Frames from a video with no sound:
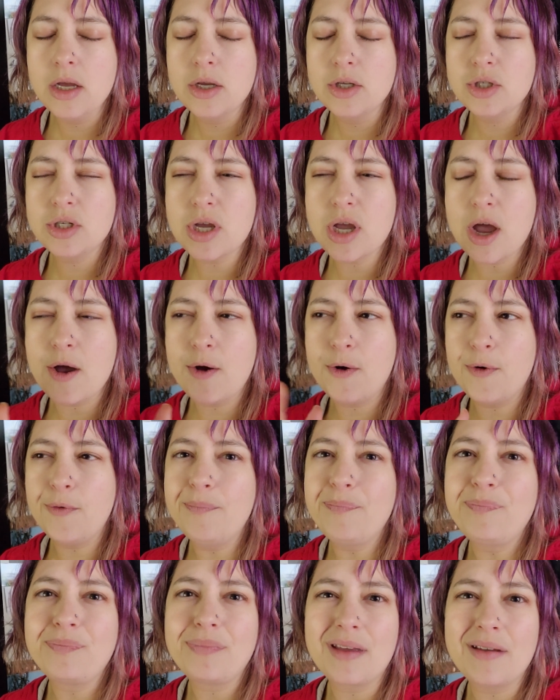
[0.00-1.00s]

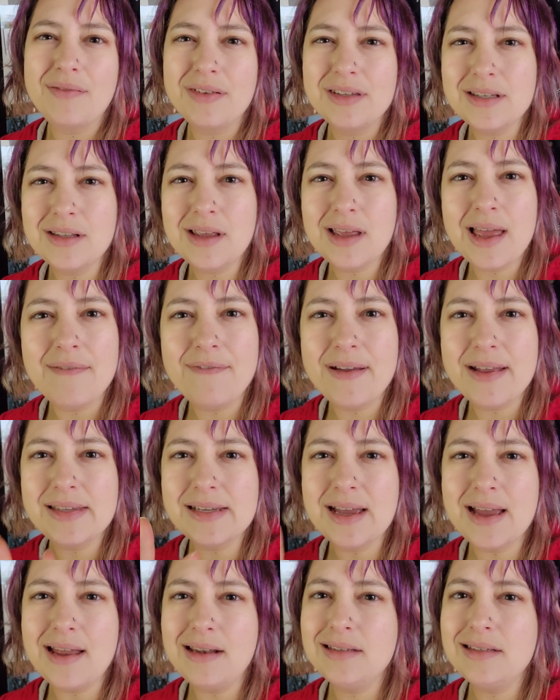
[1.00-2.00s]
So if it
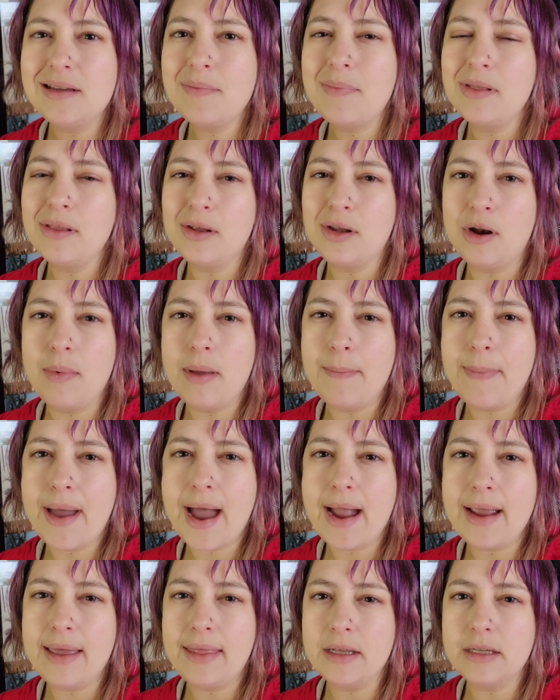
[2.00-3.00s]
ends up a little bit baggy,